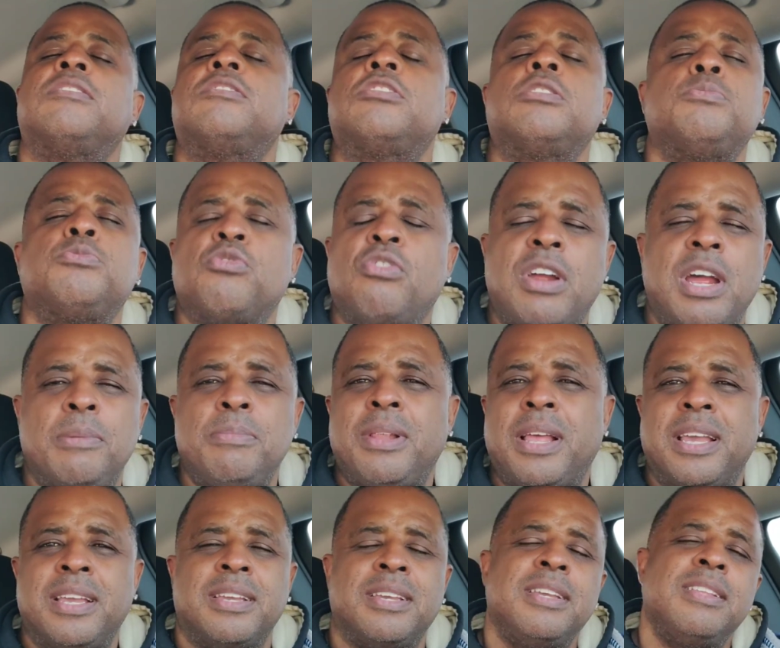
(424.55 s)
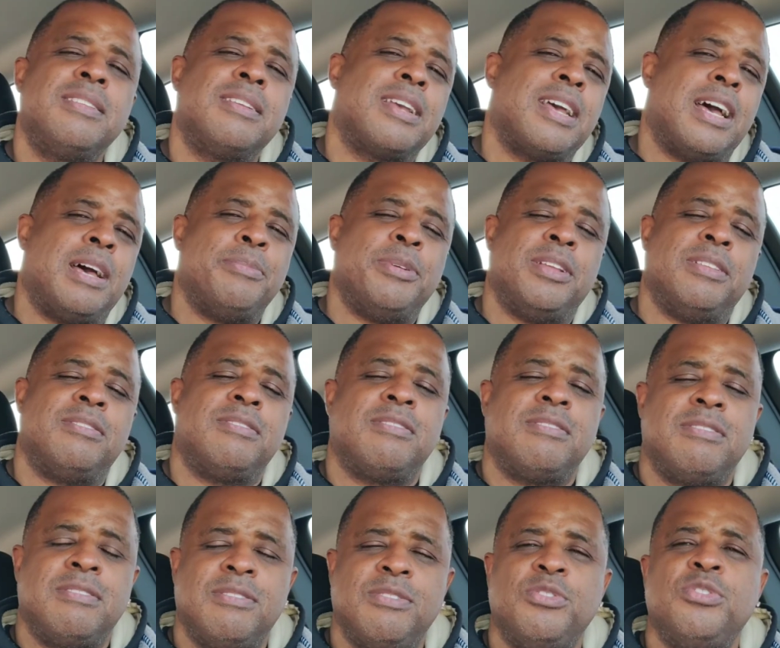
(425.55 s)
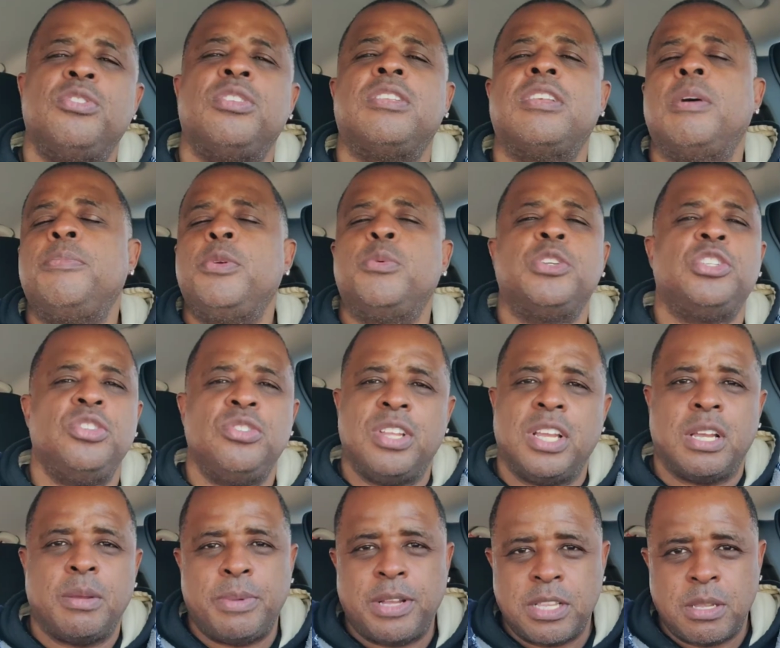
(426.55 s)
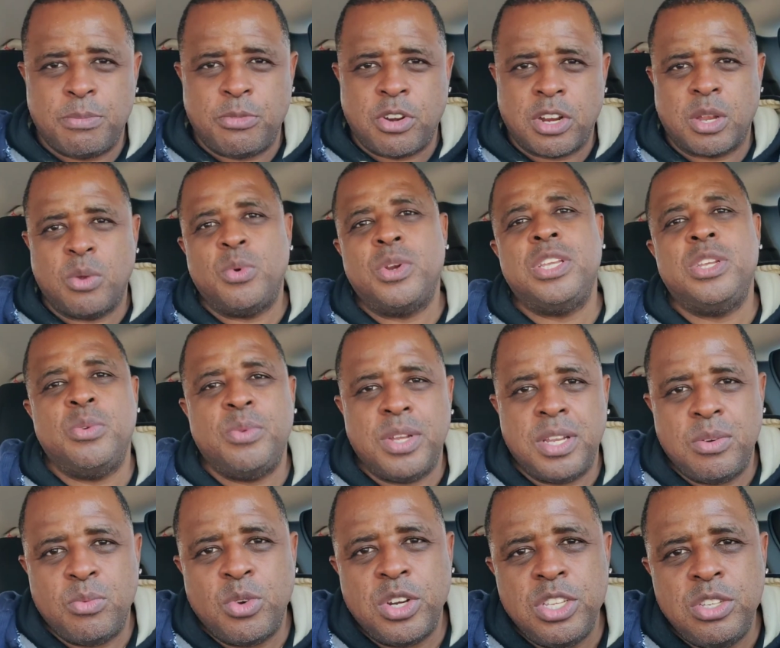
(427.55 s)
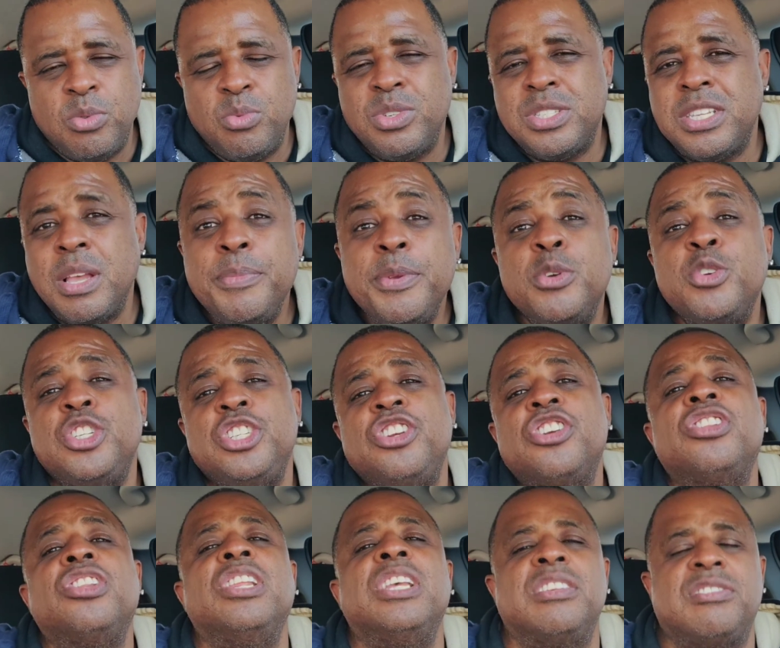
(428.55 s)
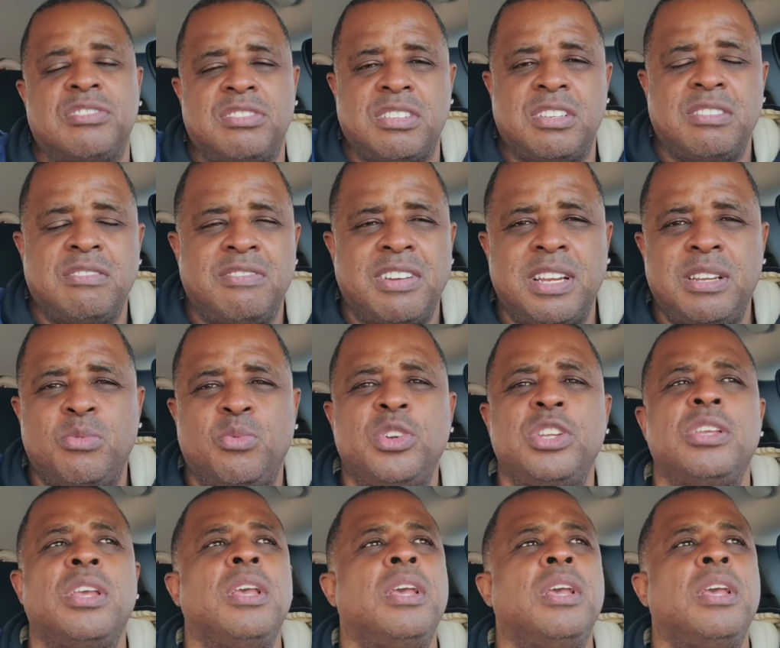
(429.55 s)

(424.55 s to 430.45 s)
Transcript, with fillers: Subscribe, like, hit the comments. Tell me what you think about the market. What are you in? Tell me your list, right?